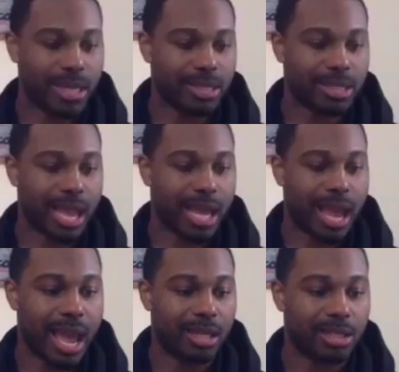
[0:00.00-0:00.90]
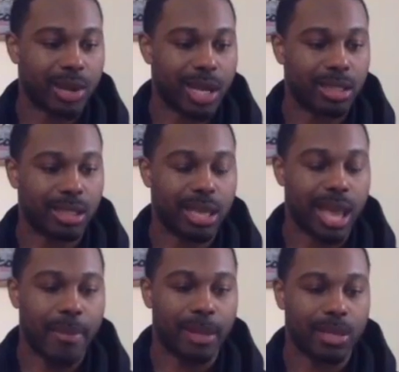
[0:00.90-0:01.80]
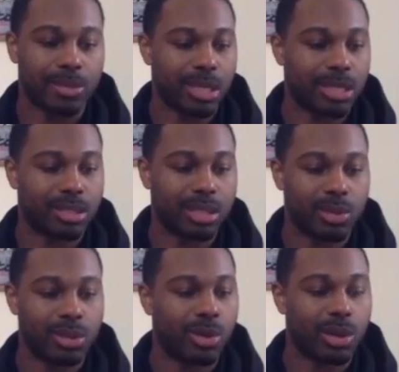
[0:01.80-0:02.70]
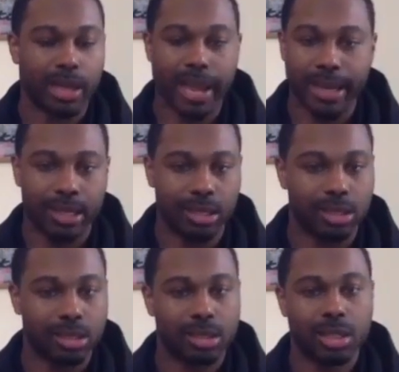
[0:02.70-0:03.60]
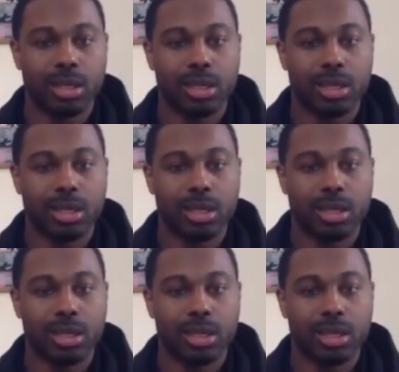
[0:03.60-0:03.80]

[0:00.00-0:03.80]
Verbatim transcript: that's just kind of how the trainer thing happened, like you said, genuinely, organically.